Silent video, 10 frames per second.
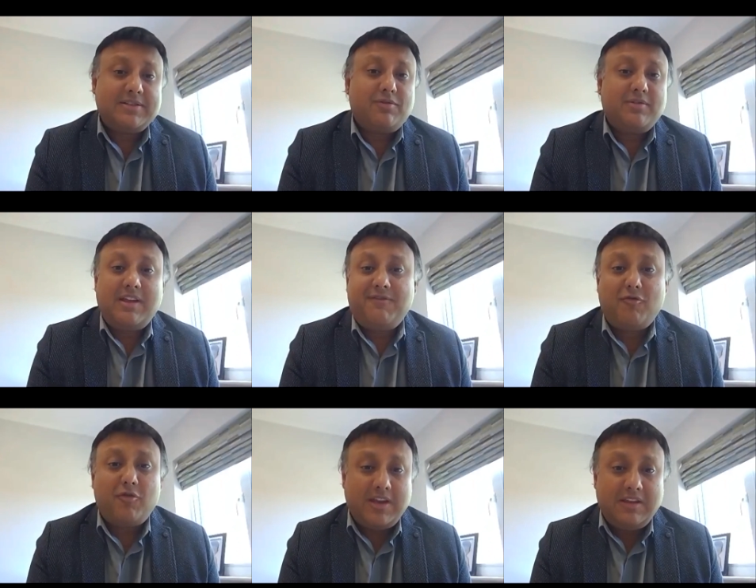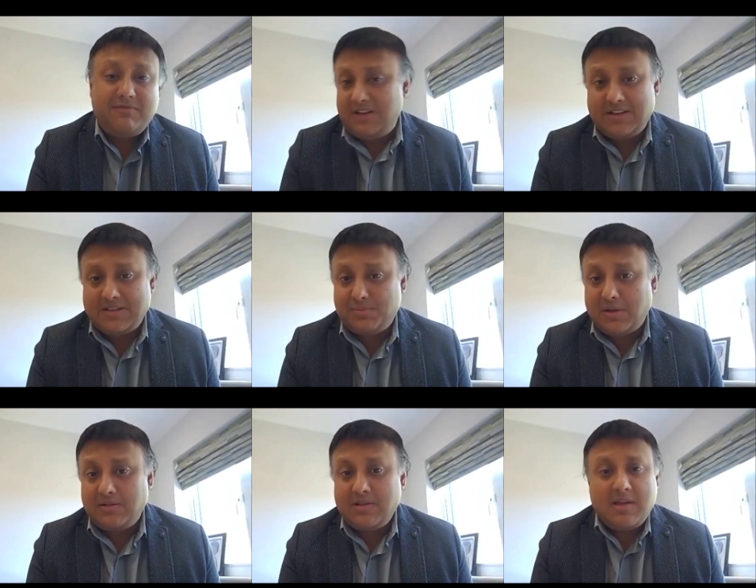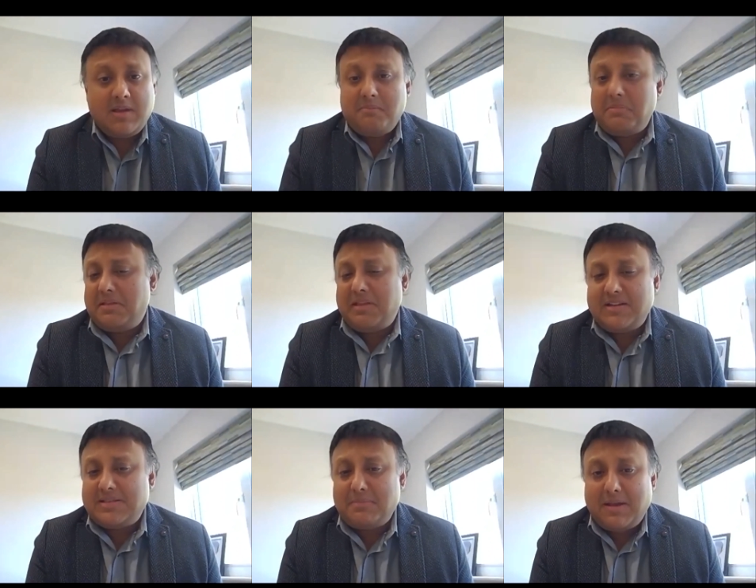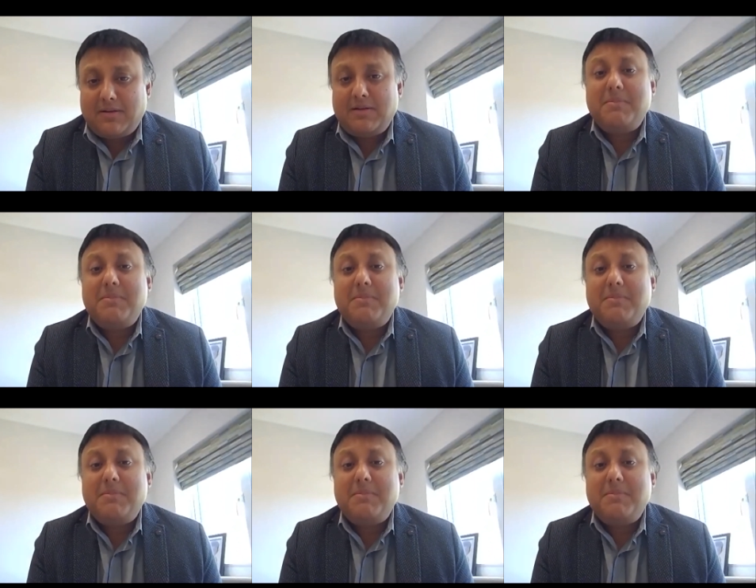on day 4 evening as well. But that doesn't matter